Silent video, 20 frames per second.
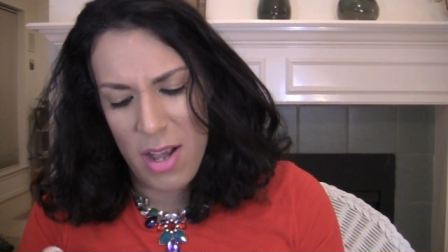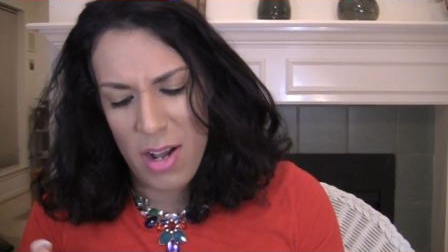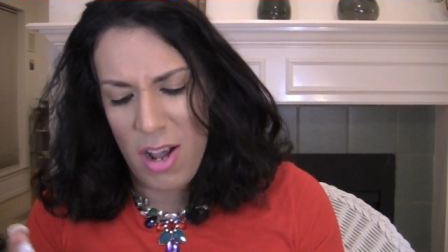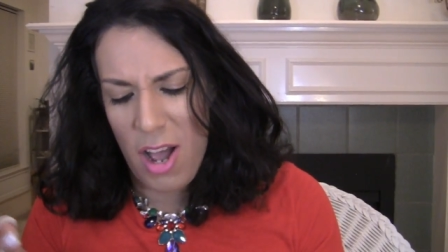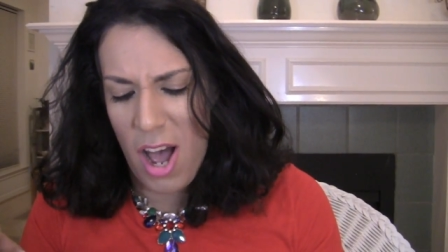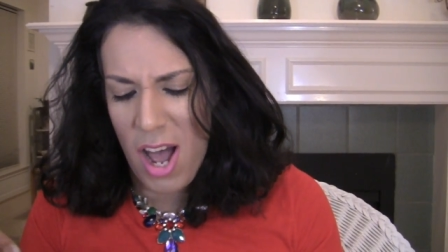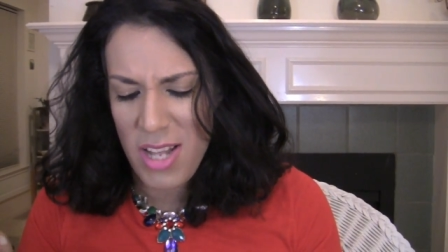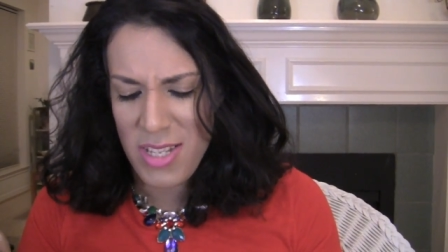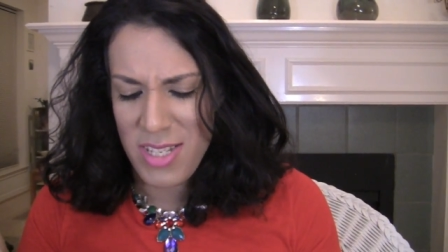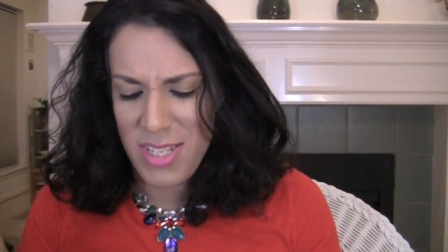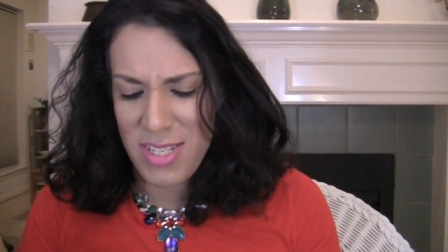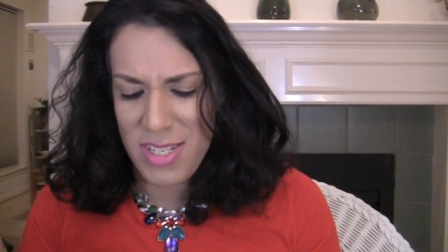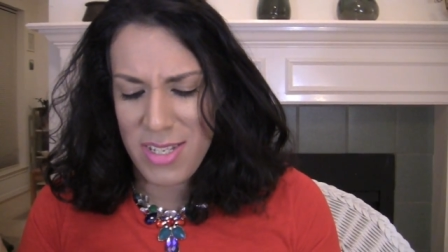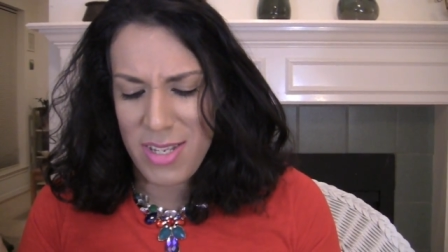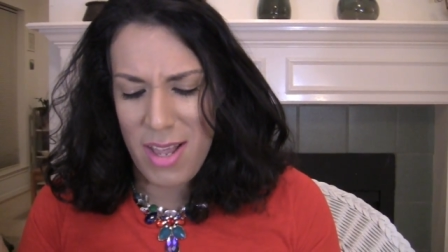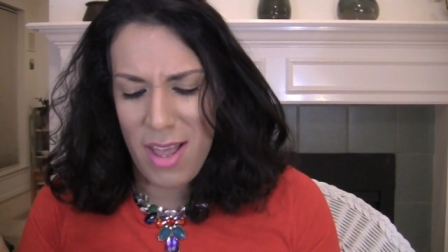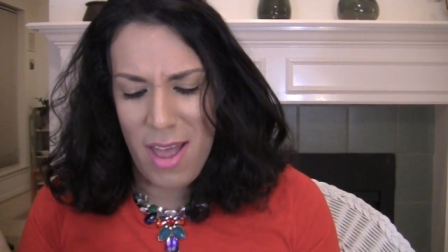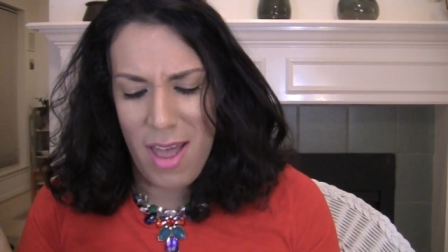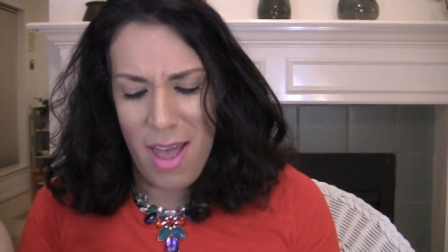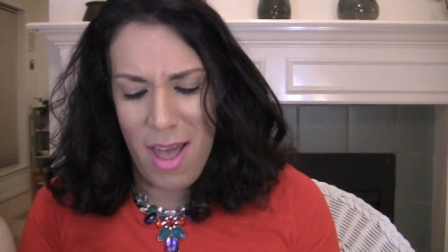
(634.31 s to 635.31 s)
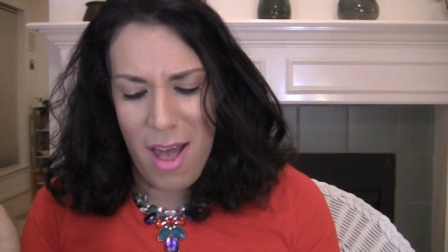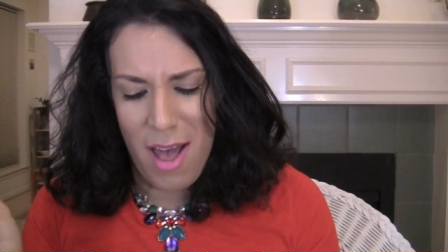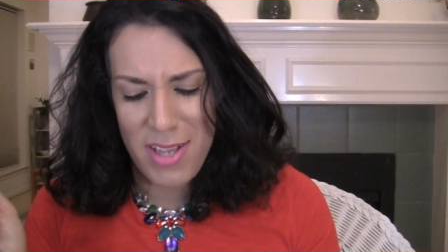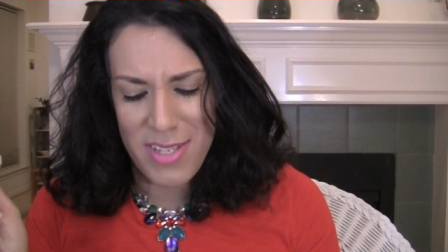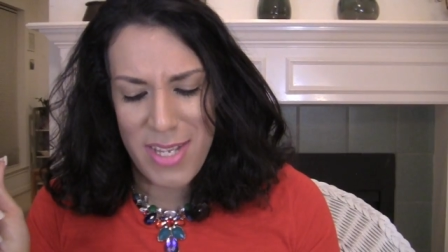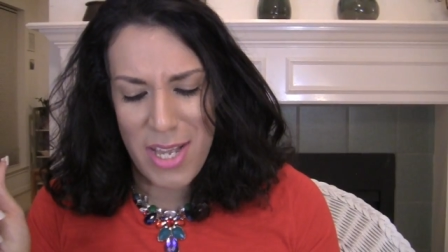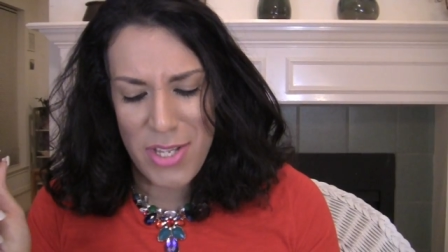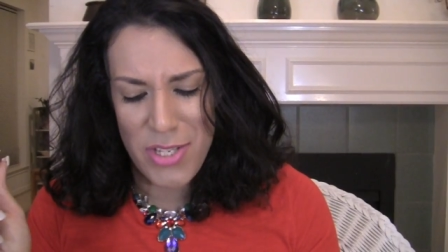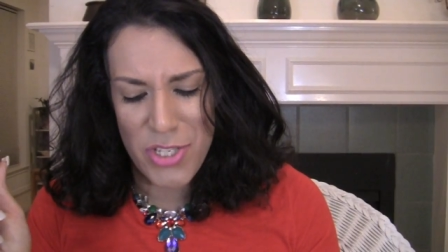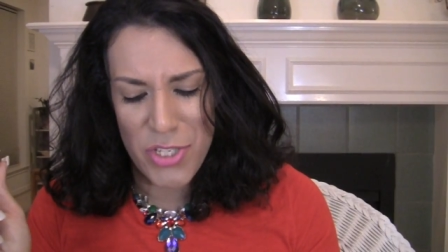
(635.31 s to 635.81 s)
Cotz
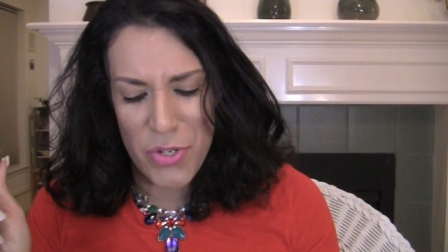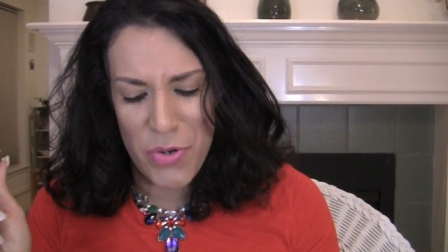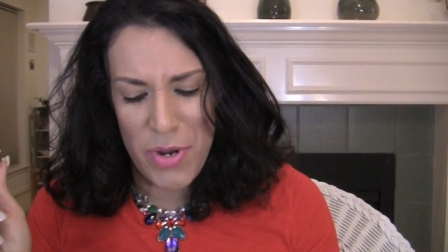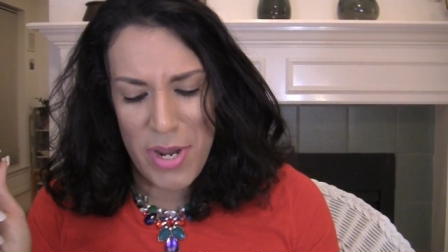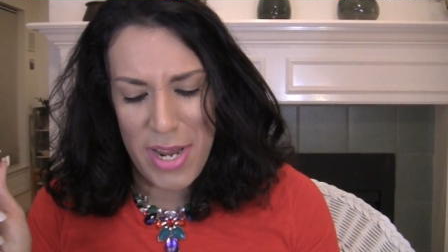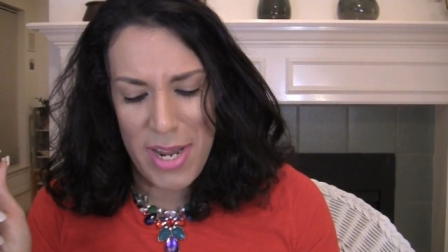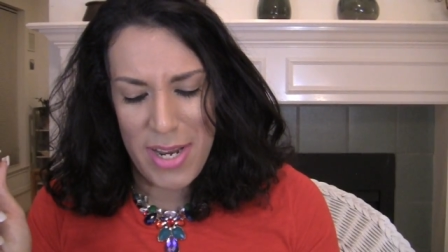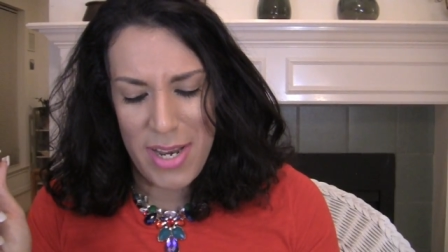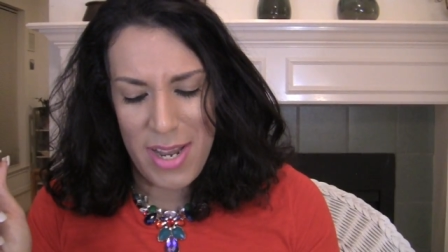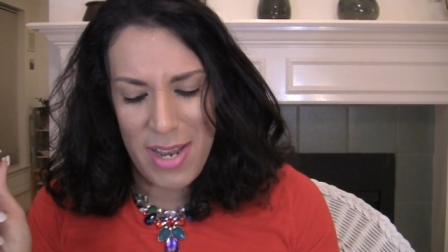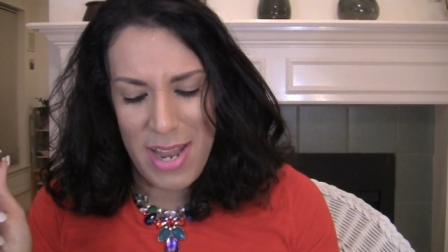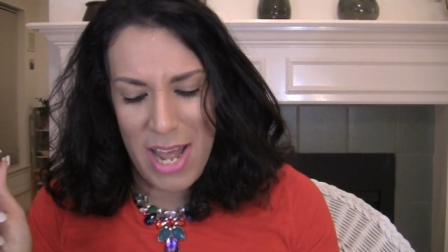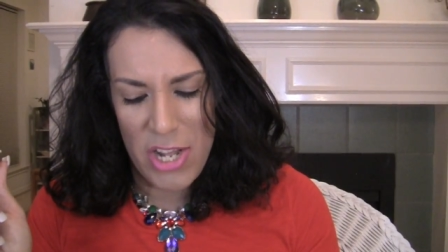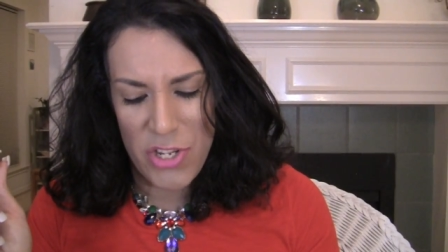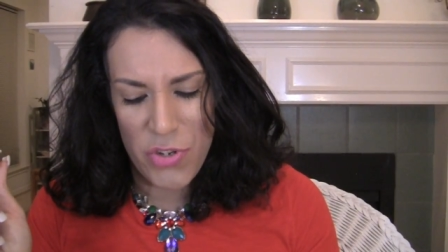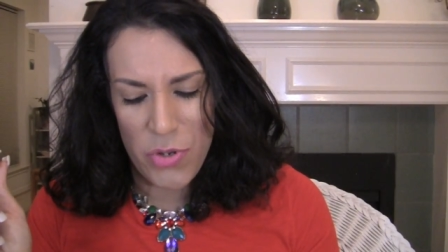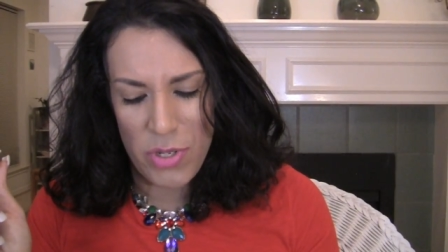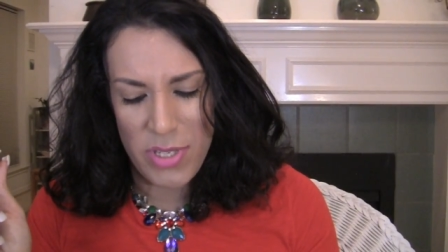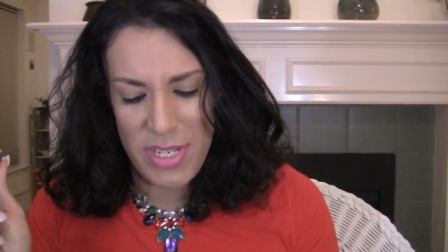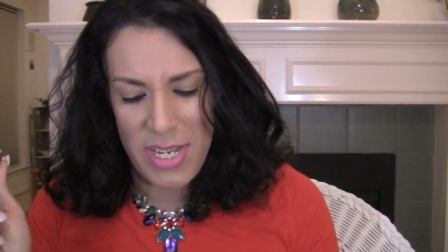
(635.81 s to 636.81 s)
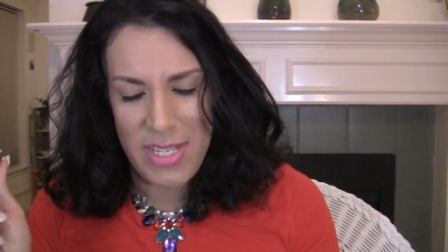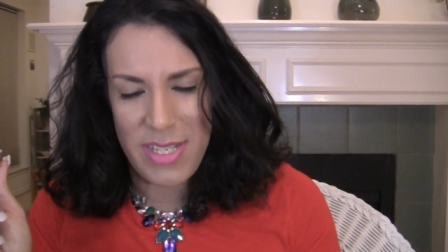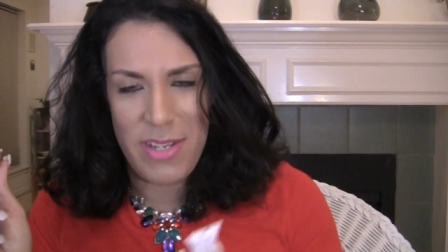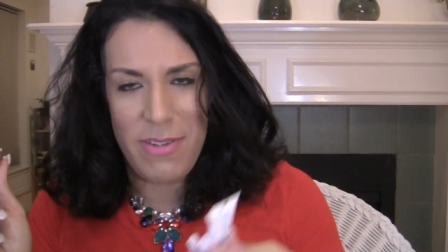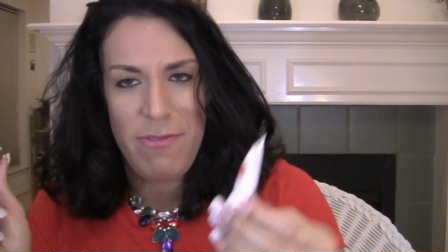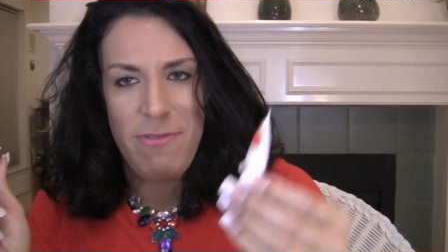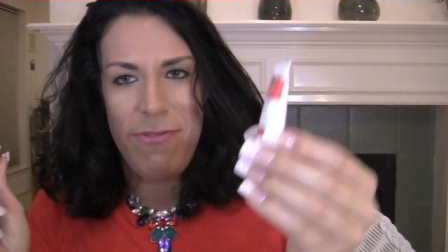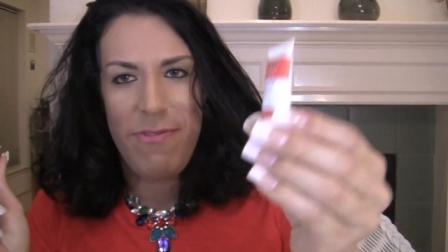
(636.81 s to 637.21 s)
sunscreen, natural tinted